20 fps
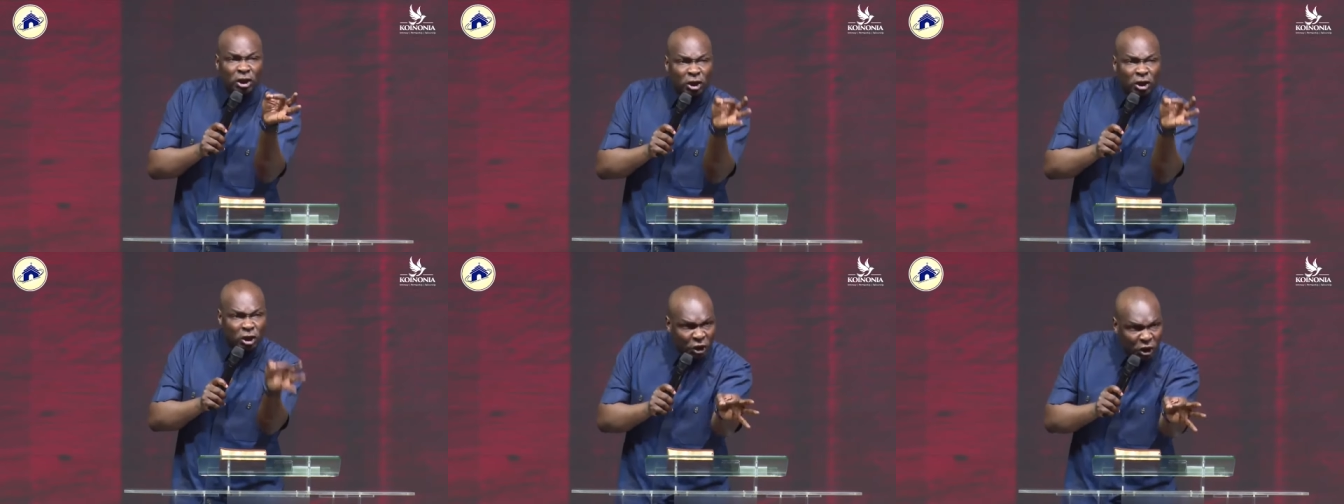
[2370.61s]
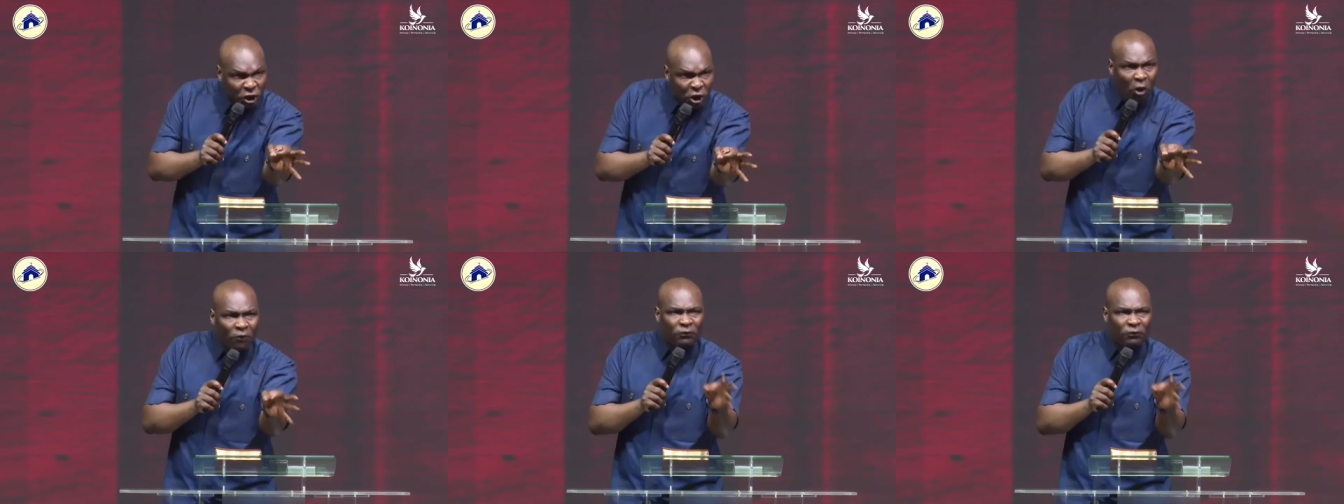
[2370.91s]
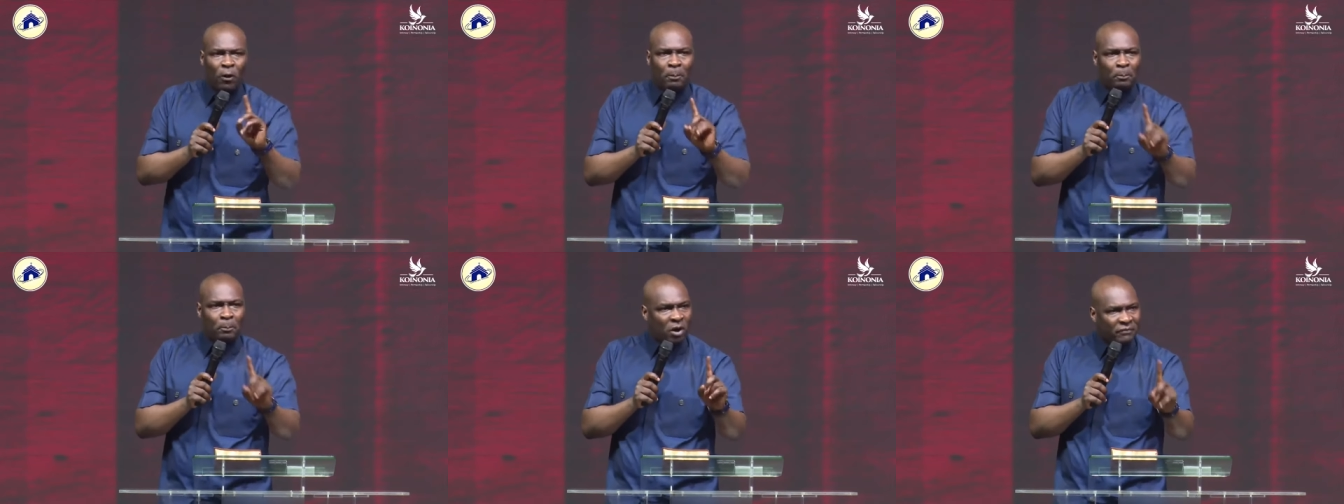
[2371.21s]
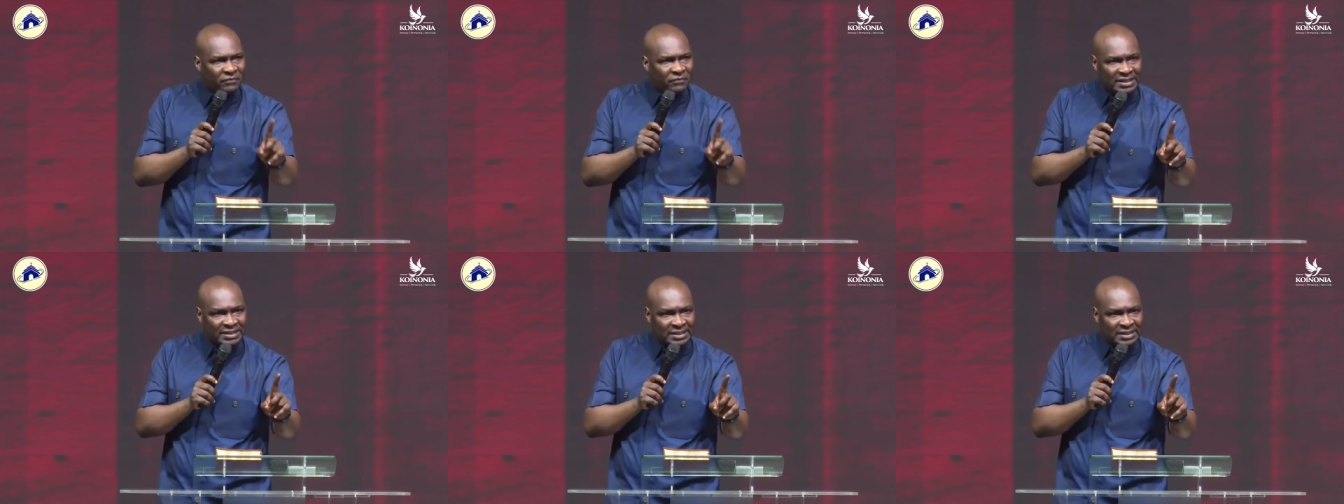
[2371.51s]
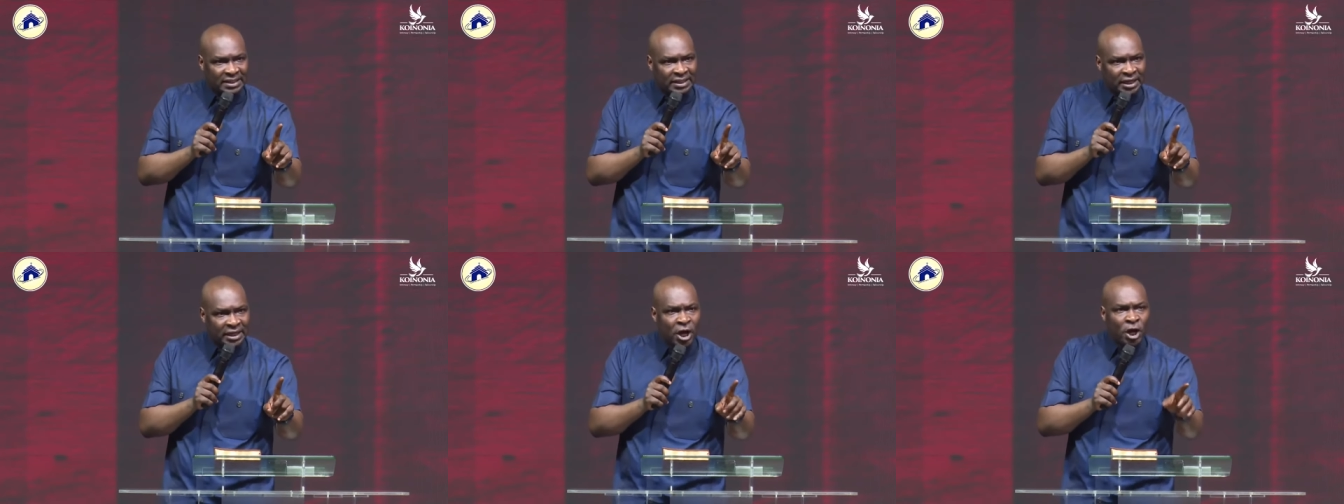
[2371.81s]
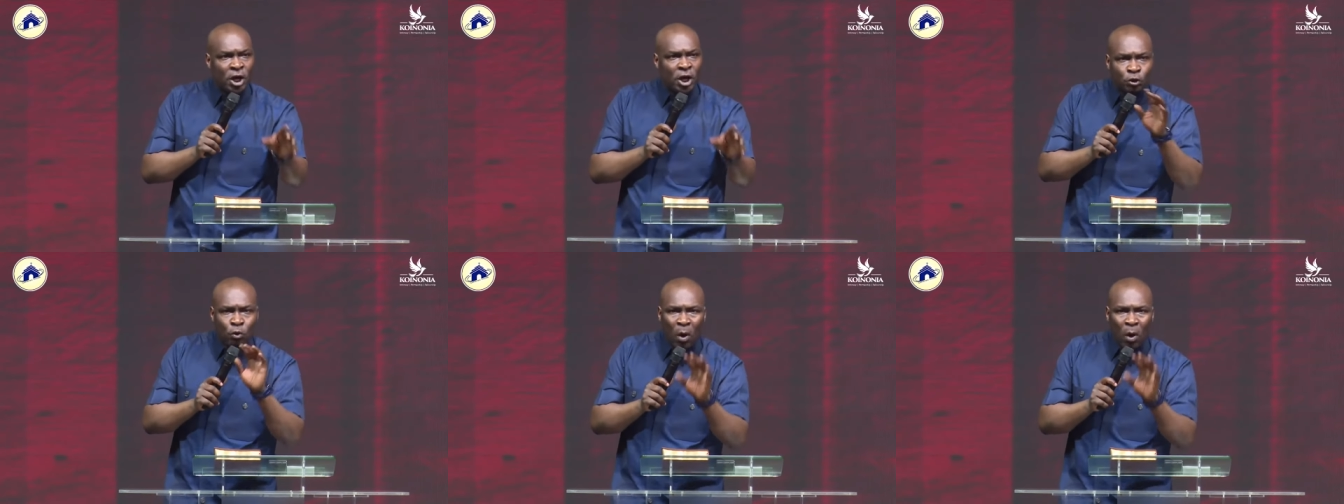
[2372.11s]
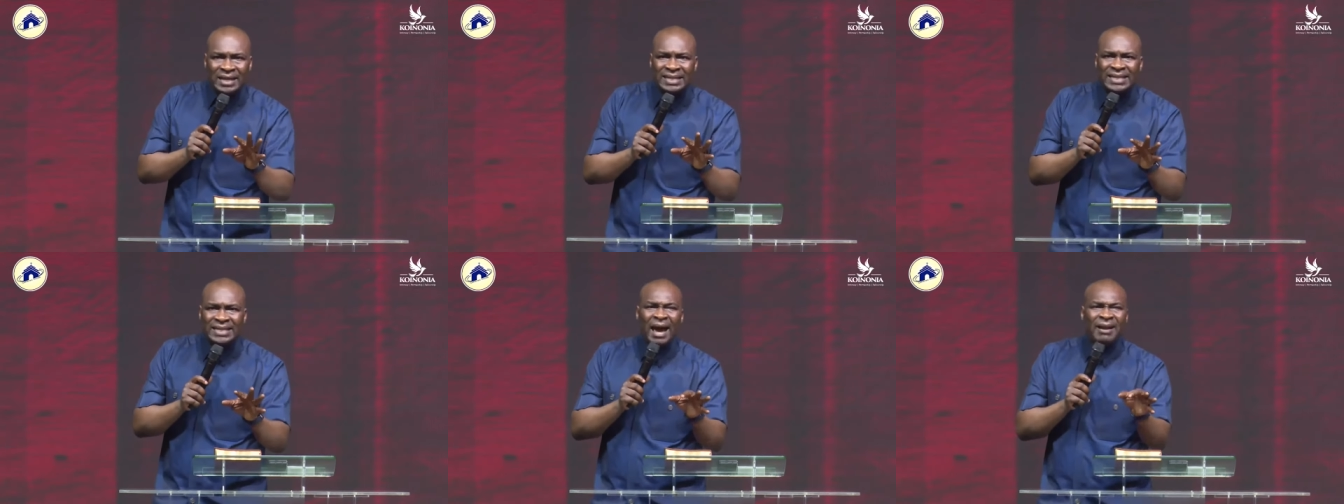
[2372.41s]
cure for poverty. You are
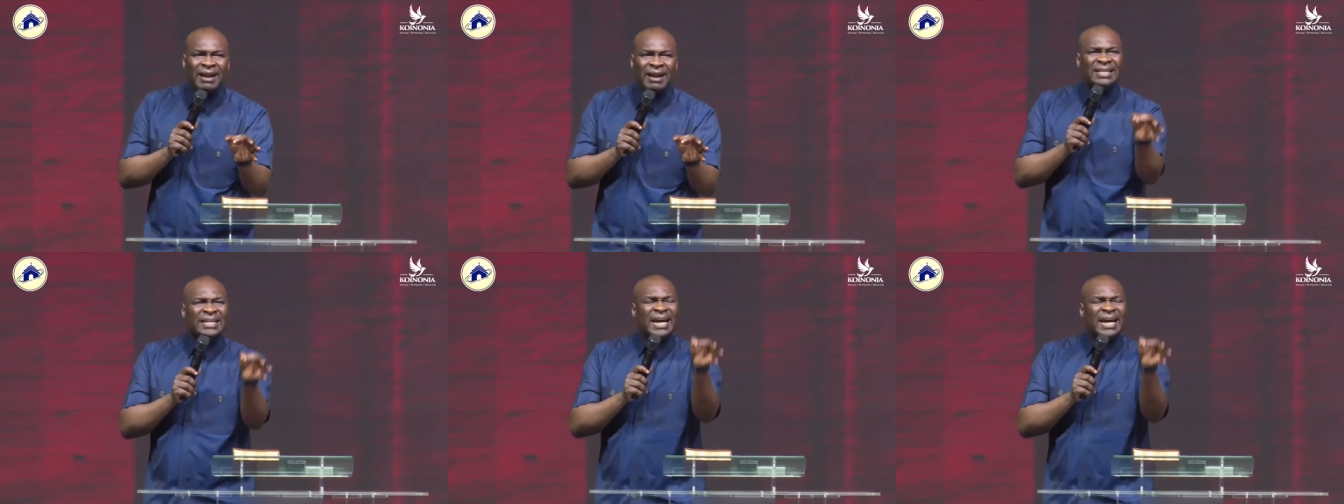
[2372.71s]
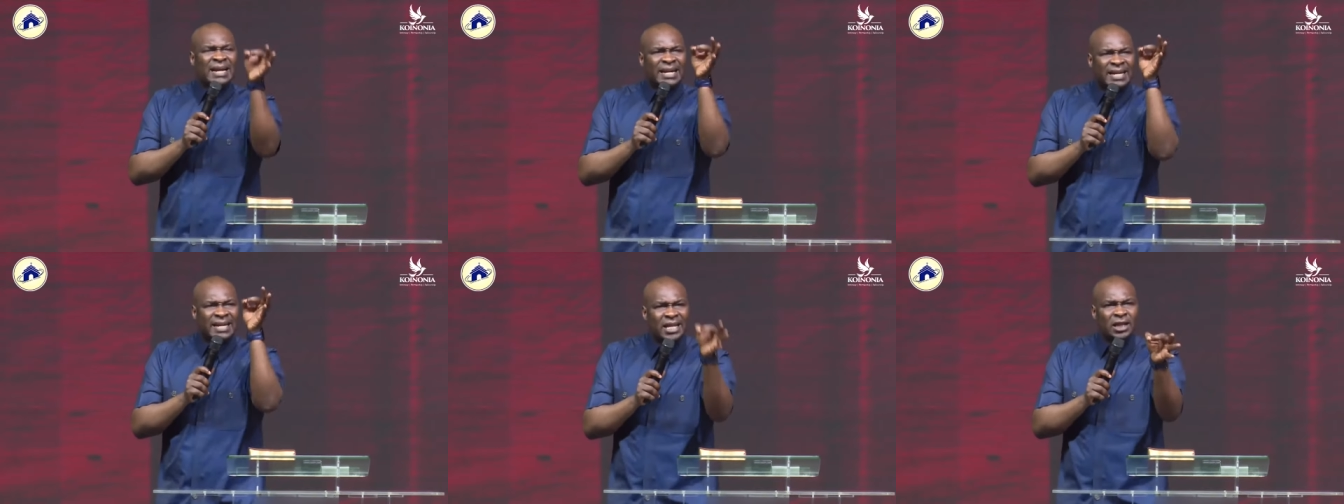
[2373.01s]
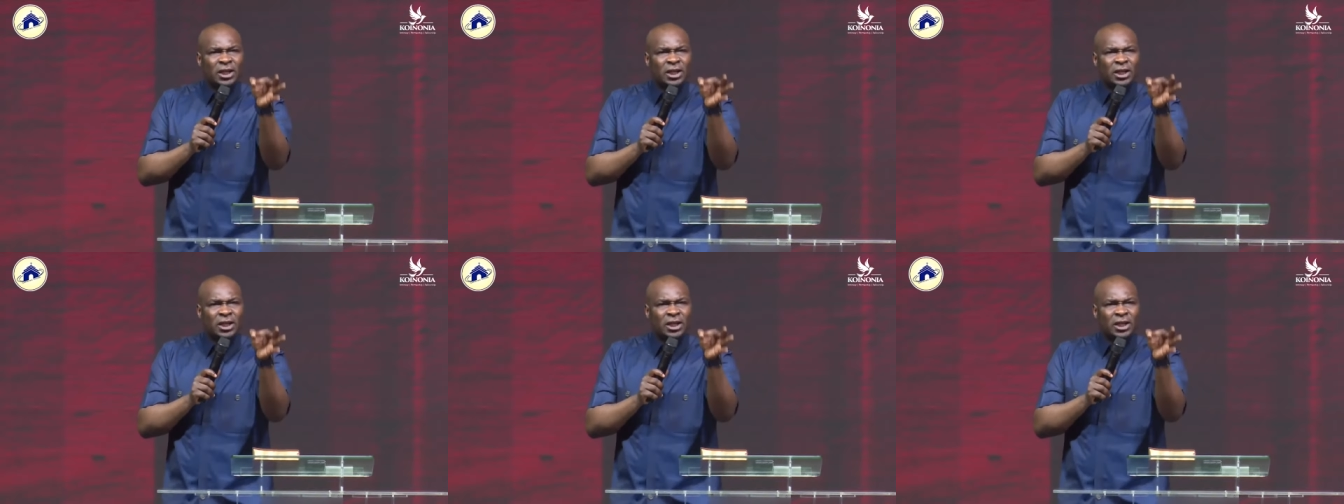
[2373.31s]
hearing the real